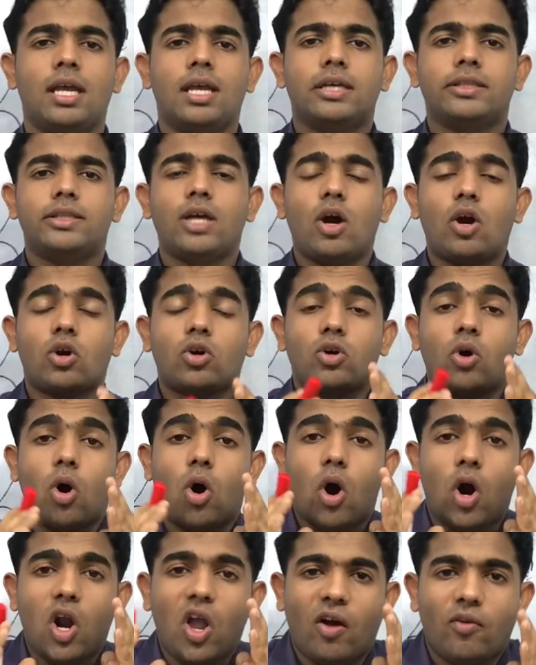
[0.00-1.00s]
The
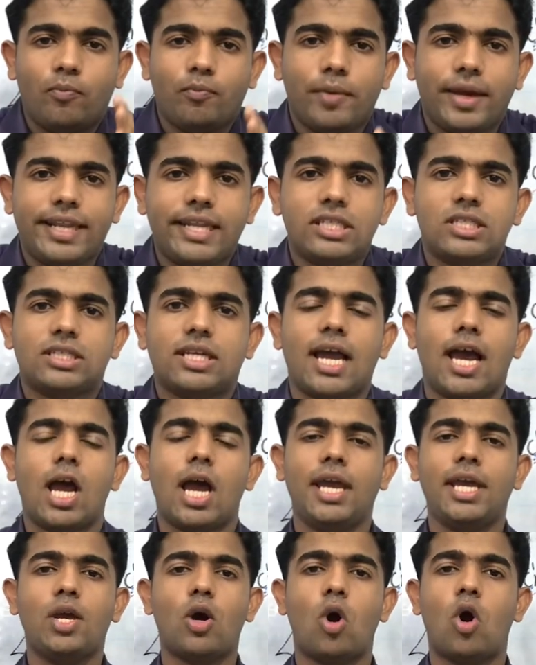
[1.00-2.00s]
role of
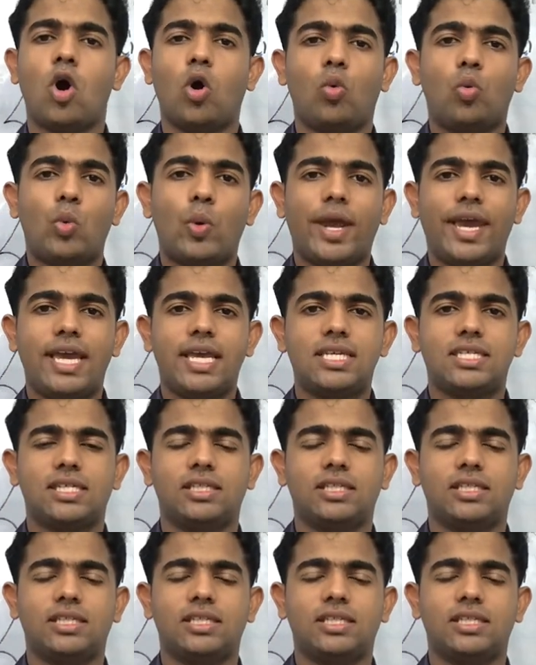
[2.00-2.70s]
menisci always